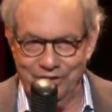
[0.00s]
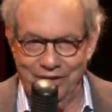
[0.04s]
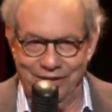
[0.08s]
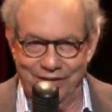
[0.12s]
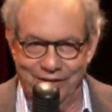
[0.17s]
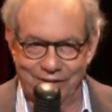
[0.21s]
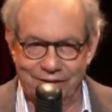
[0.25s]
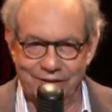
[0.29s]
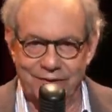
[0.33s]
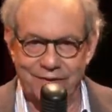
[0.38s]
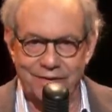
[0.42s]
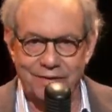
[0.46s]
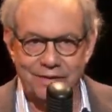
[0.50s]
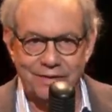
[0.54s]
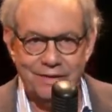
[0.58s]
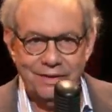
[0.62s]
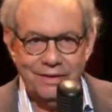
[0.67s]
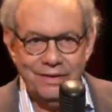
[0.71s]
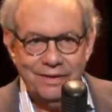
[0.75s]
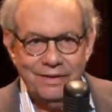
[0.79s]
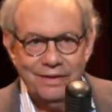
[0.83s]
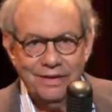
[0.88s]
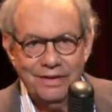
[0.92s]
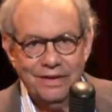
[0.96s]
here.
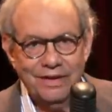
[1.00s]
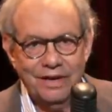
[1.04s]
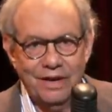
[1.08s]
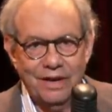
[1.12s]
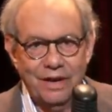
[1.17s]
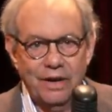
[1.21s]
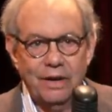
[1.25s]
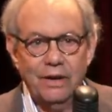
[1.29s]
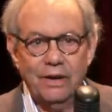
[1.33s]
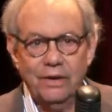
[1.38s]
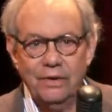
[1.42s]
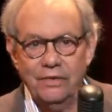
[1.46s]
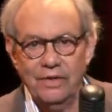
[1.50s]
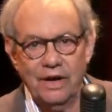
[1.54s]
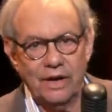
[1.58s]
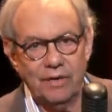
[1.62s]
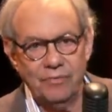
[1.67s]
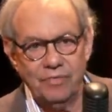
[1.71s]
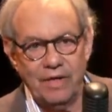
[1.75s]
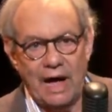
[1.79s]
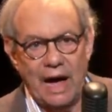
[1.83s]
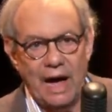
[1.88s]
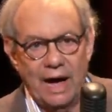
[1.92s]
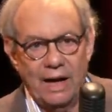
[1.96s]

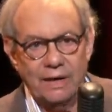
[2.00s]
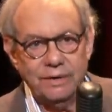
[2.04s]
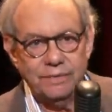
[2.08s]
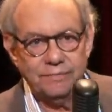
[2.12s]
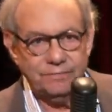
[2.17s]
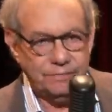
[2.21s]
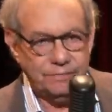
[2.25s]
They're not.